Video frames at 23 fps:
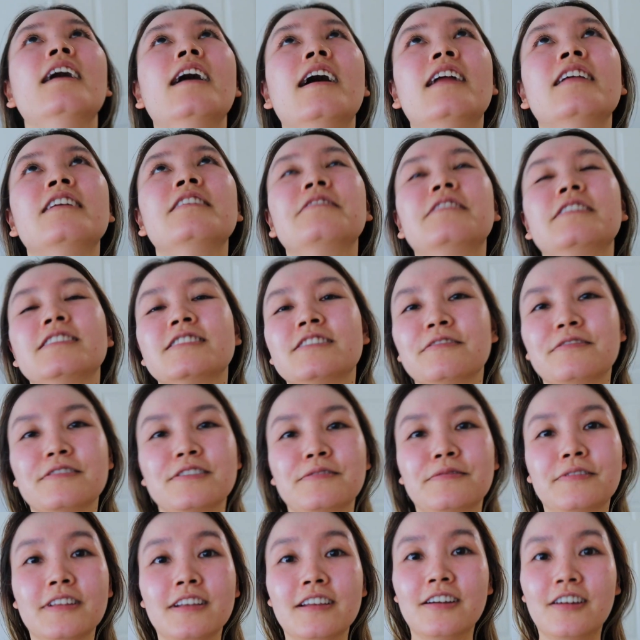Anyways, it
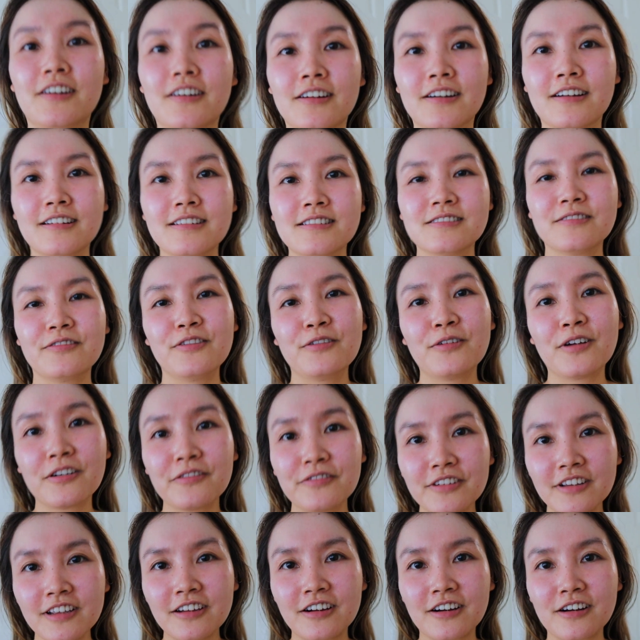was really hard. So if you want a
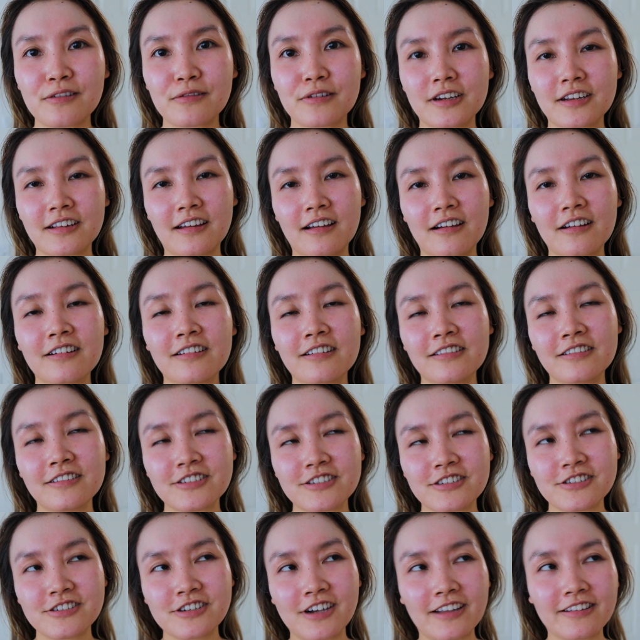really hard workout, you
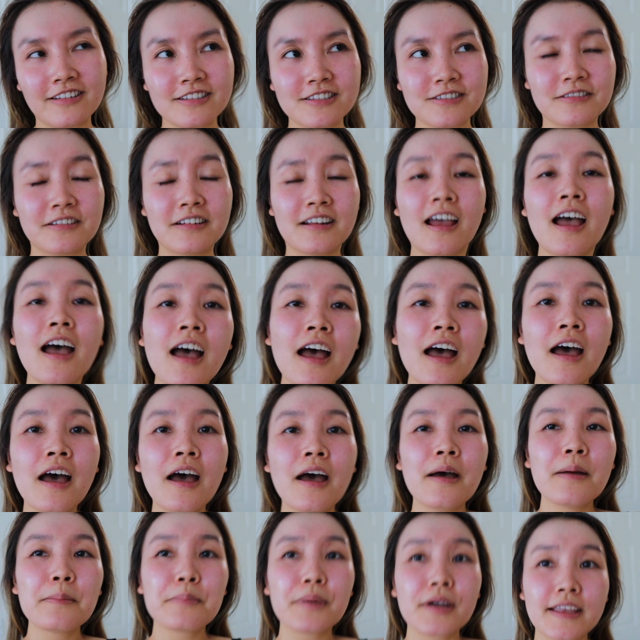should try this one.
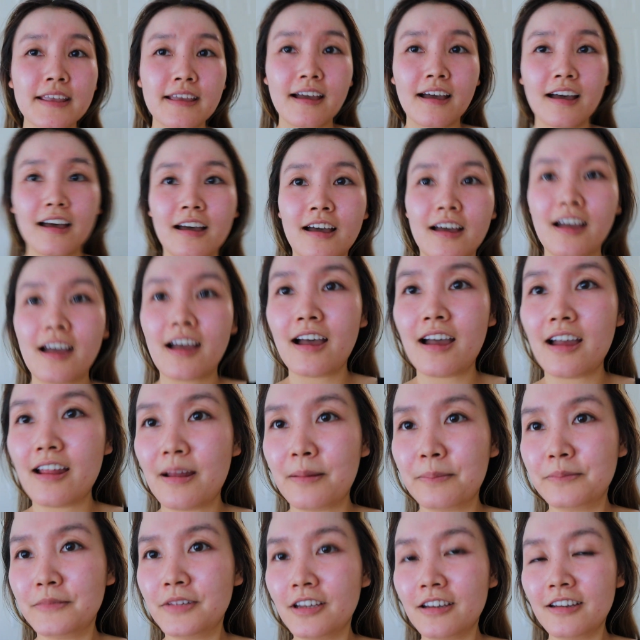But yeah,
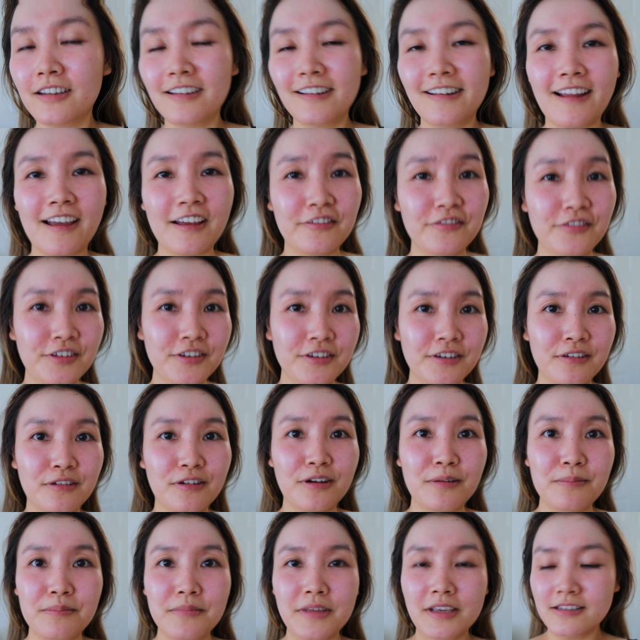I'm done. I
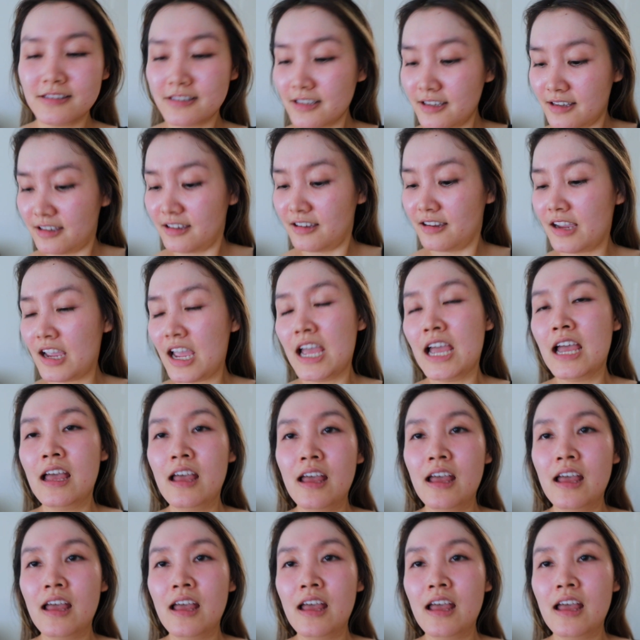feel amazing.